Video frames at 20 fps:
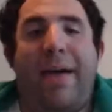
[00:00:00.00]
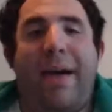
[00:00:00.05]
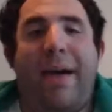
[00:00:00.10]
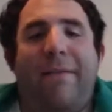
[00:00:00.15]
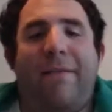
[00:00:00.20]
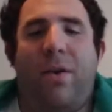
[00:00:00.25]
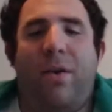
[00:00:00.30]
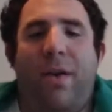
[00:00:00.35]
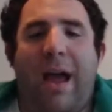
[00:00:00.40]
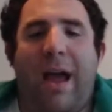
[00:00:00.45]
I've
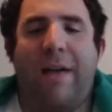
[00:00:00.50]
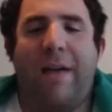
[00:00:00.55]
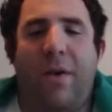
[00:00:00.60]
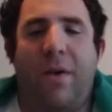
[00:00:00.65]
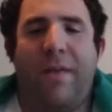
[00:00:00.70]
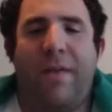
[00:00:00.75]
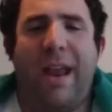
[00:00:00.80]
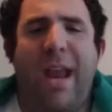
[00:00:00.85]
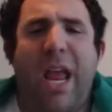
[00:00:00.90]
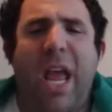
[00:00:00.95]

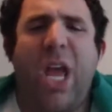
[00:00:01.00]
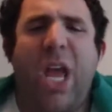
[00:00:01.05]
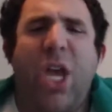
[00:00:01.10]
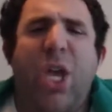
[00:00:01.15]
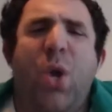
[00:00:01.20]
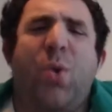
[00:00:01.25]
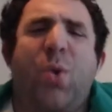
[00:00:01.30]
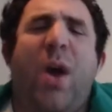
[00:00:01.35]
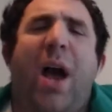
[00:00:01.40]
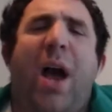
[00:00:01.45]
heard that.
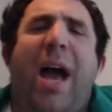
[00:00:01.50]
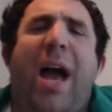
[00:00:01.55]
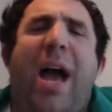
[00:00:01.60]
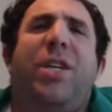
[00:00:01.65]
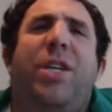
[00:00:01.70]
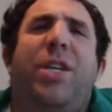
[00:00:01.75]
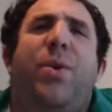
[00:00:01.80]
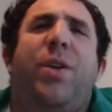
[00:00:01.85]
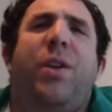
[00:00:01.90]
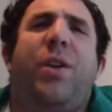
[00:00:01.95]
You
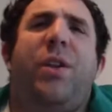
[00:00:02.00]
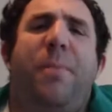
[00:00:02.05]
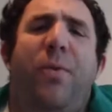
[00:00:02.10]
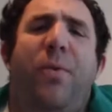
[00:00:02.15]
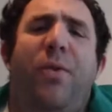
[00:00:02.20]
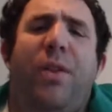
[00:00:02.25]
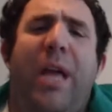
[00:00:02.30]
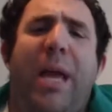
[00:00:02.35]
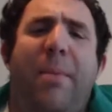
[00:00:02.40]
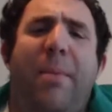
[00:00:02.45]
can dispute
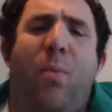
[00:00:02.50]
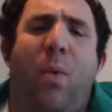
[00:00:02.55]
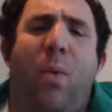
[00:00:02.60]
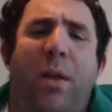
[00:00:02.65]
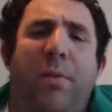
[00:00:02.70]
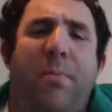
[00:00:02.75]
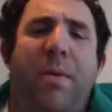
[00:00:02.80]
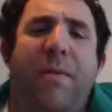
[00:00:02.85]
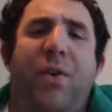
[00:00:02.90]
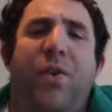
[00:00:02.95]
the claim
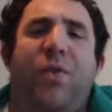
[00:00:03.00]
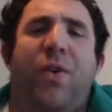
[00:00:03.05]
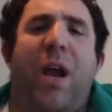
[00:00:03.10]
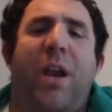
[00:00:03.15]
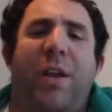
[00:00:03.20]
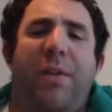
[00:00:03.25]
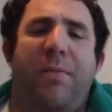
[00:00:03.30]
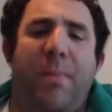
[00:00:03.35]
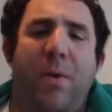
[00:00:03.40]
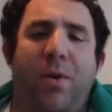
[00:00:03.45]
once, but if you try to
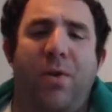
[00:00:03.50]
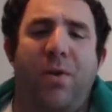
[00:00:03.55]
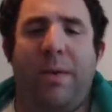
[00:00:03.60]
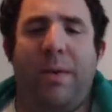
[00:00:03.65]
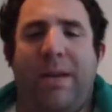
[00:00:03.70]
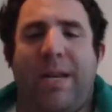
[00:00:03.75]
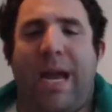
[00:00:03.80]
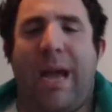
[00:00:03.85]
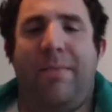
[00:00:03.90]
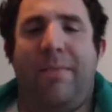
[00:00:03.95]
dispute it too
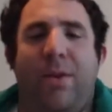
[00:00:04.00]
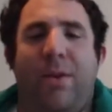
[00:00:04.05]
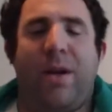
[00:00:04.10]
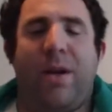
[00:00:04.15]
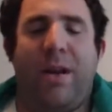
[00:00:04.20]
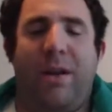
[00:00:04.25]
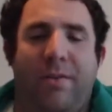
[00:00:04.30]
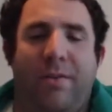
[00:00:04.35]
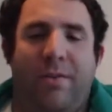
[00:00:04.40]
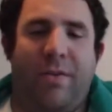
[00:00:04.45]
many times, you'll
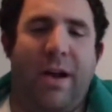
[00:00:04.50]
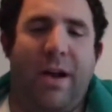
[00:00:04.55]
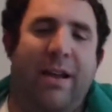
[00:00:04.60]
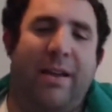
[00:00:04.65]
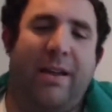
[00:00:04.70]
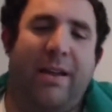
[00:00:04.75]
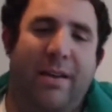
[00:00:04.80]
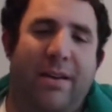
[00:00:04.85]
get a strike.